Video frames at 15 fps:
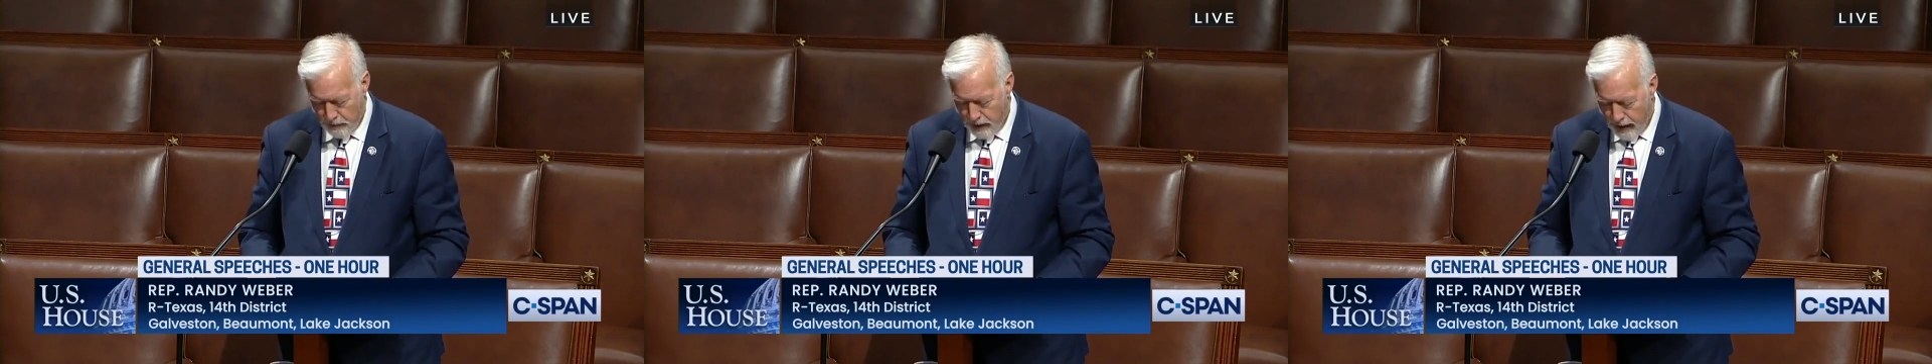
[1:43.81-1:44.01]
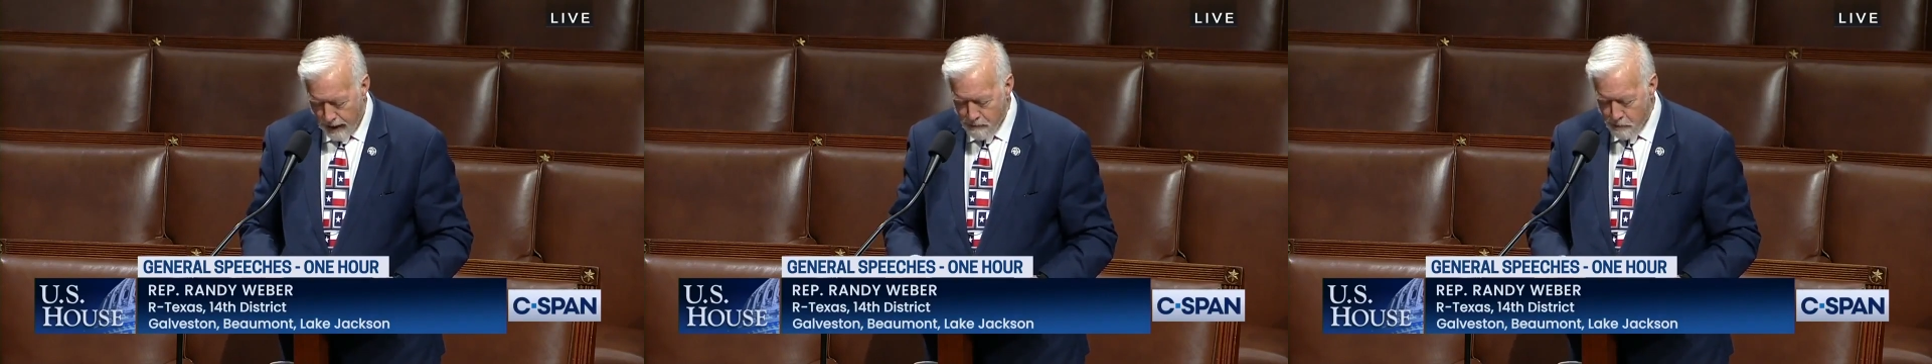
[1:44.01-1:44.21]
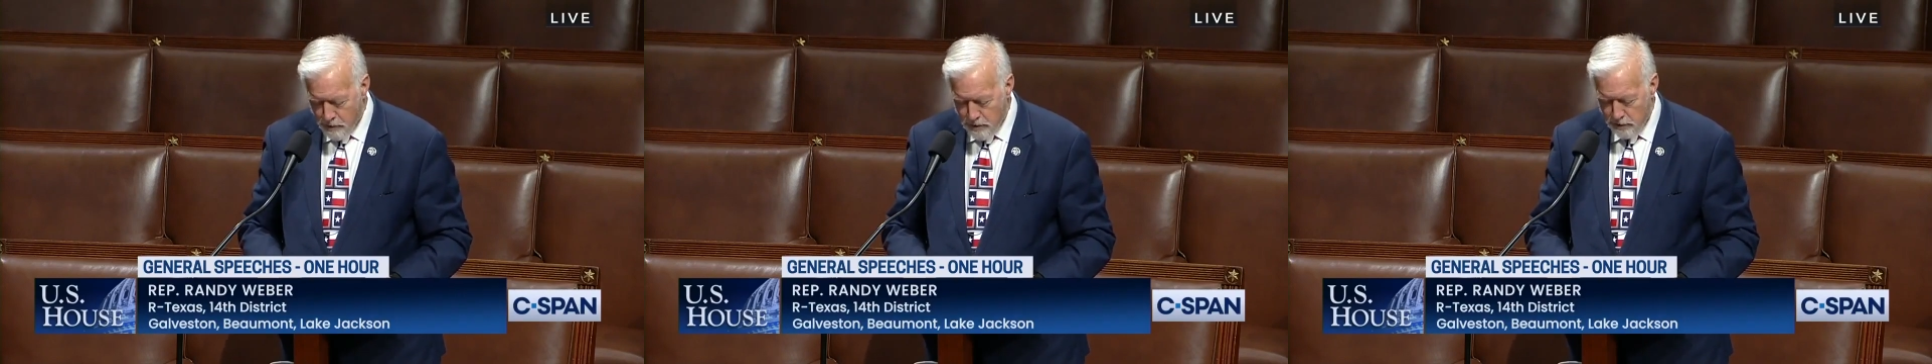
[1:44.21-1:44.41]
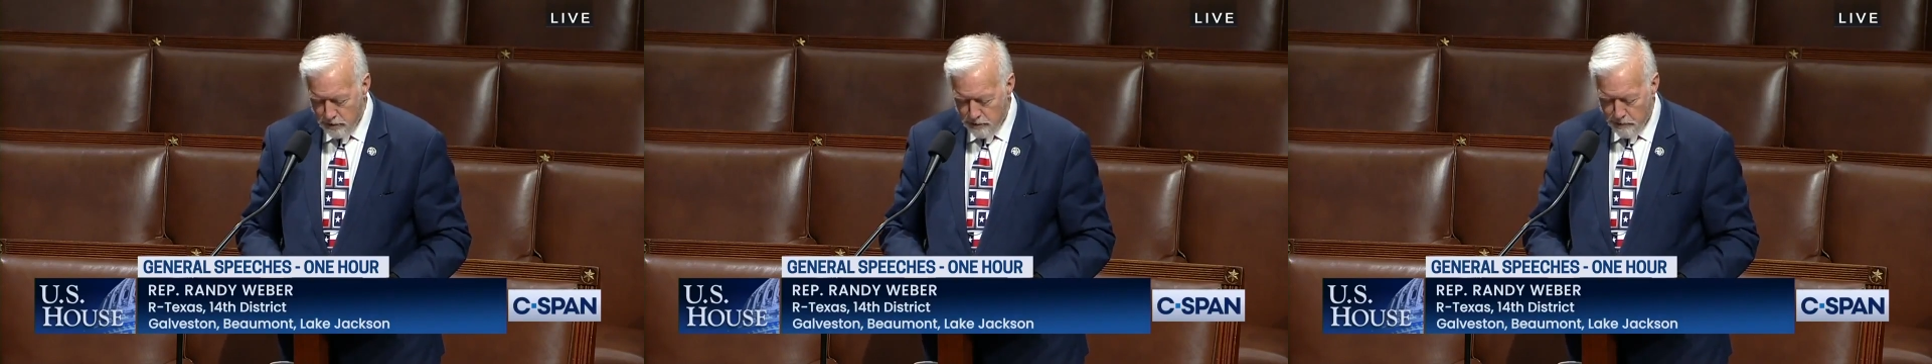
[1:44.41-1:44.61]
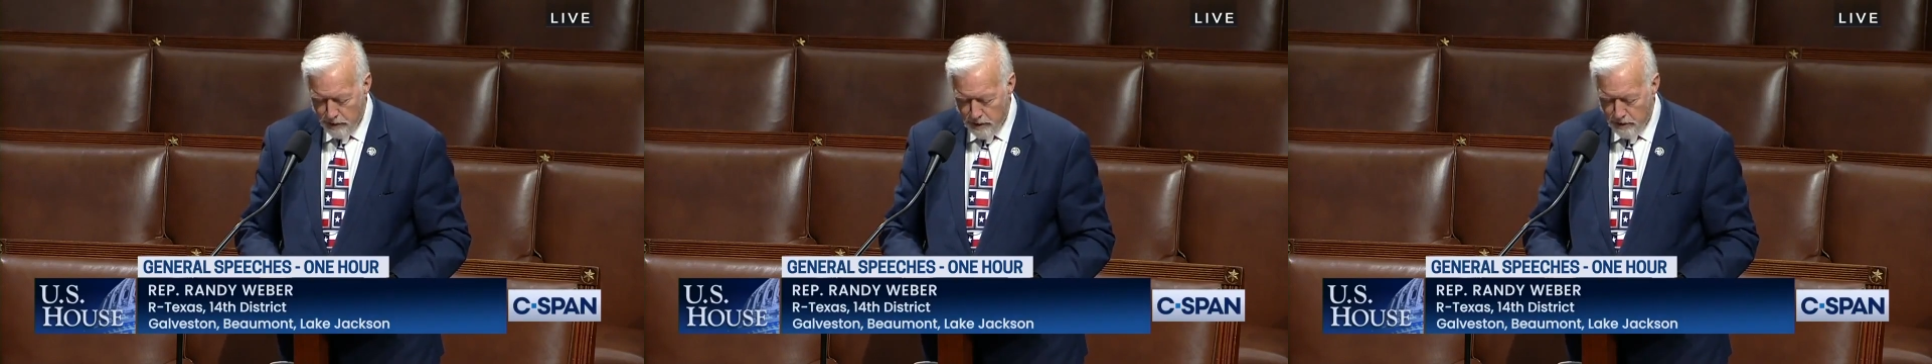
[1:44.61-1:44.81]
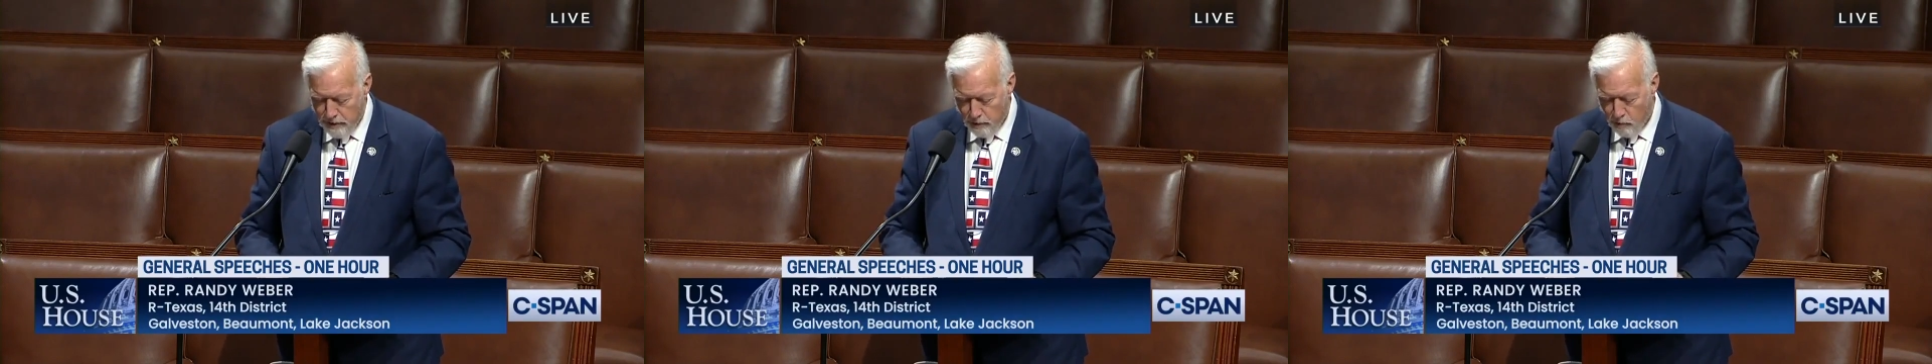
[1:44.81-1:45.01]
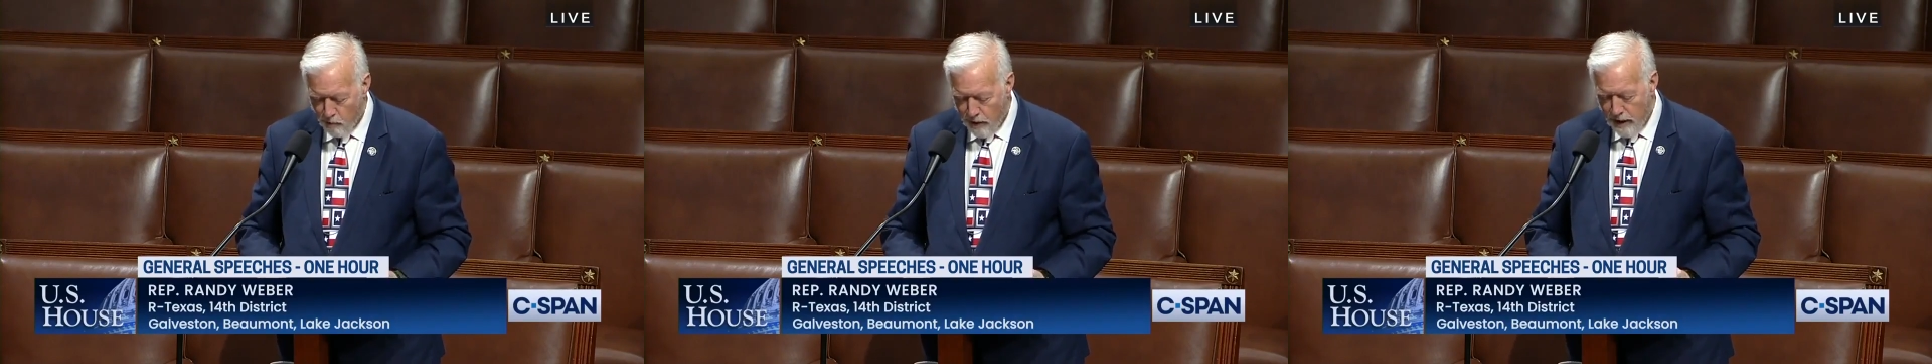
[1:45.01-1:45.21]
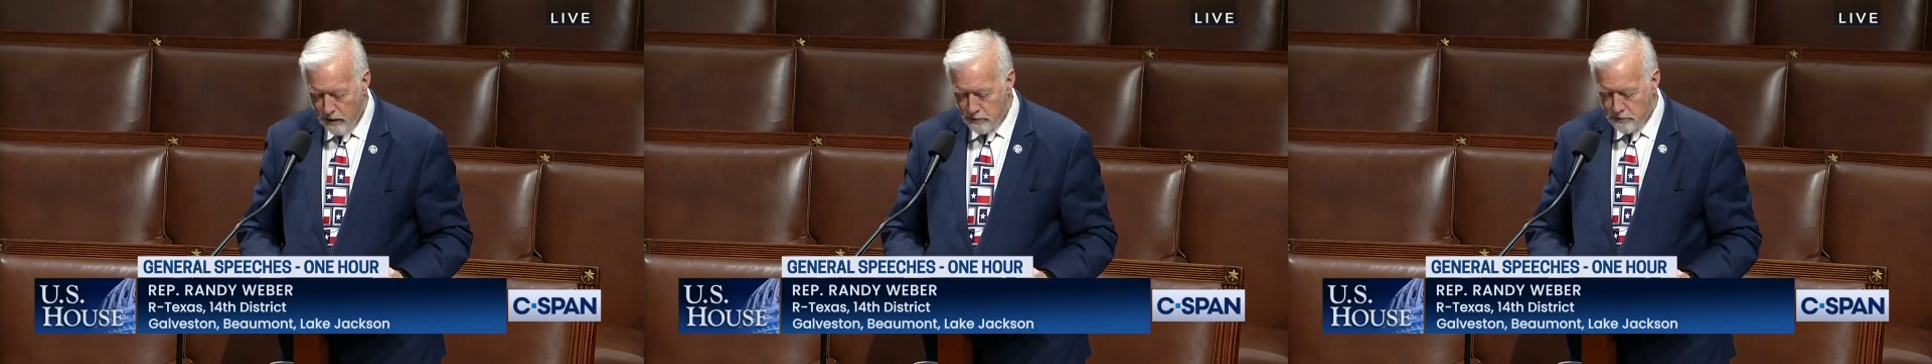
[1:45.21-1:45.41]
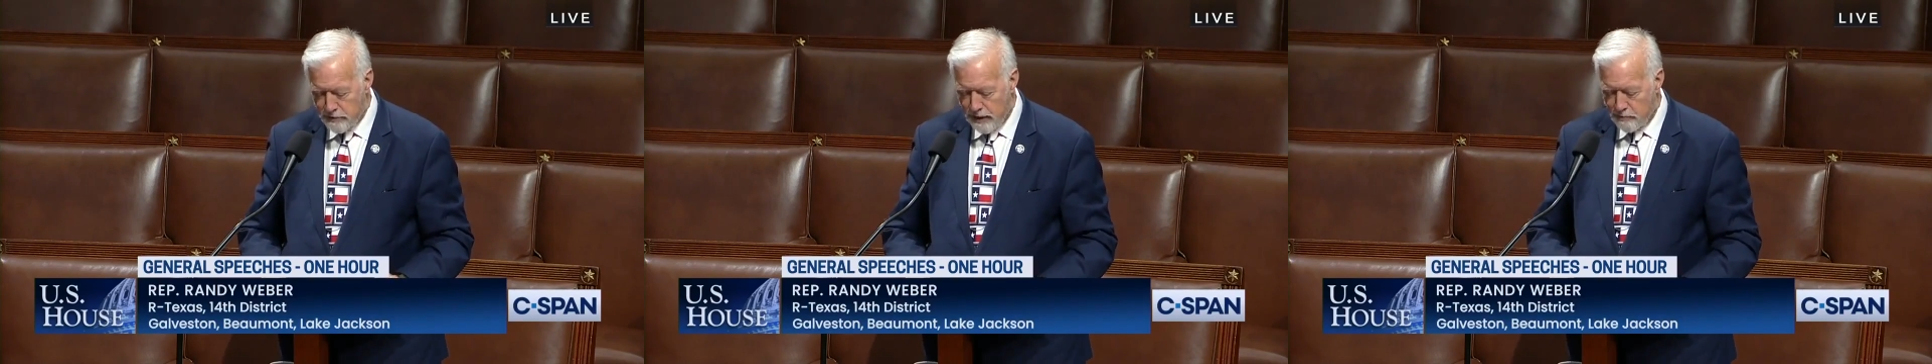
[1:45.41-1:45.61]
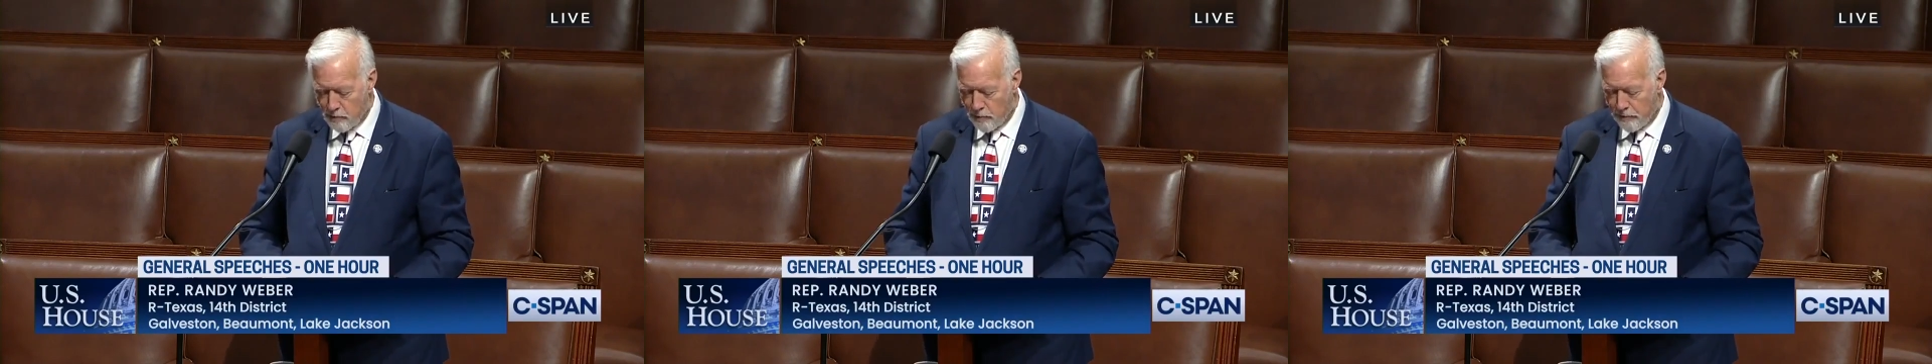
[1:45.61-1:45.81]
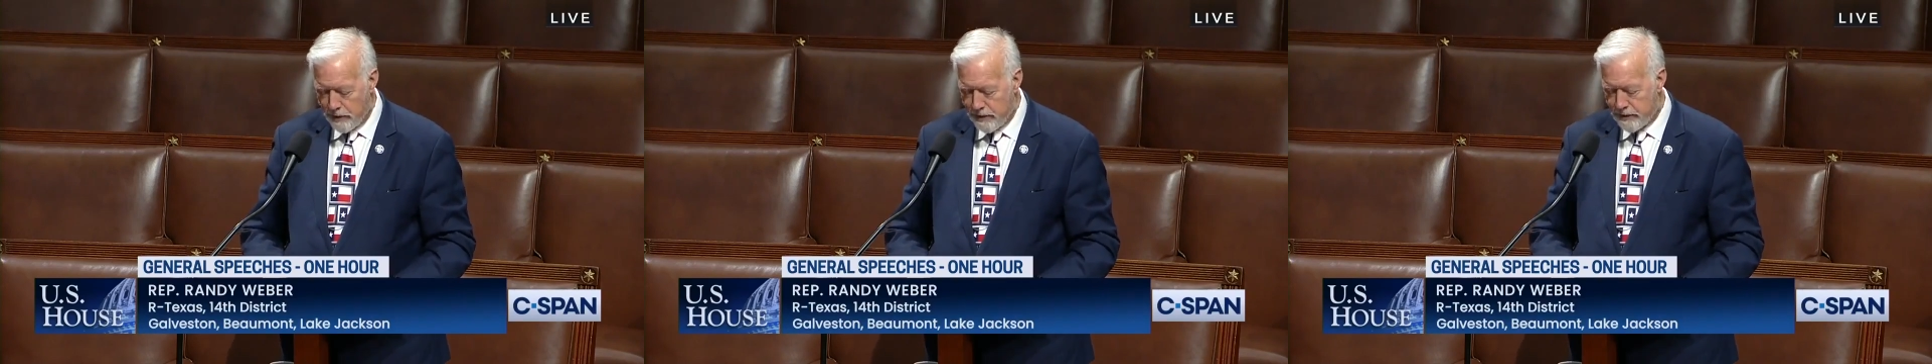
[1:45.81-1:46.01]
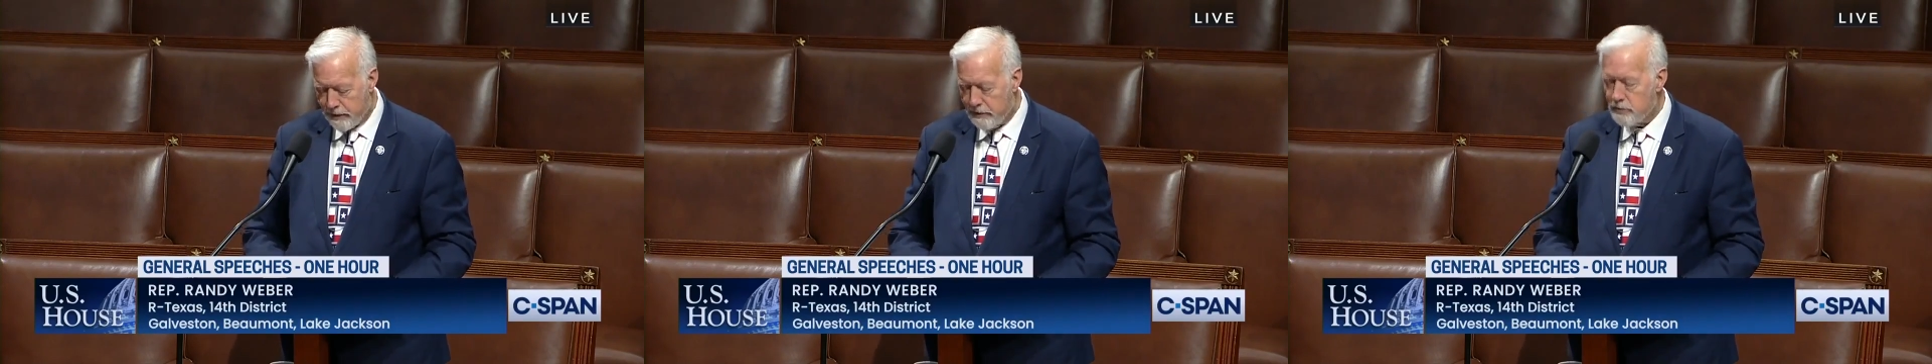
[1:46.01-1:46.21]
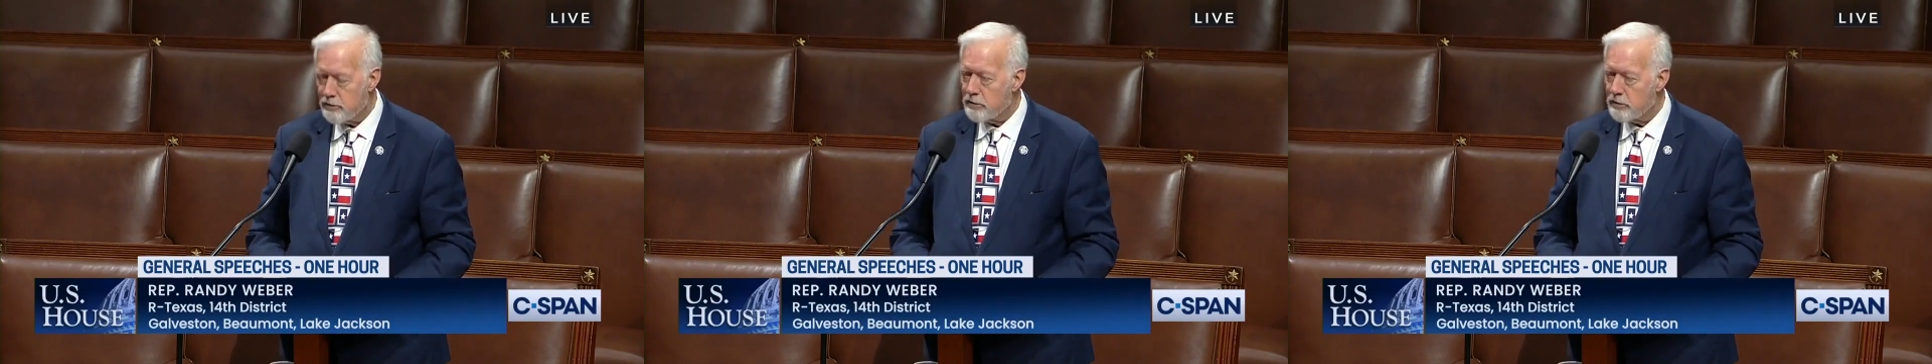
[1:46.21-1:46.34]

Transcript: I participated in roundtable meetings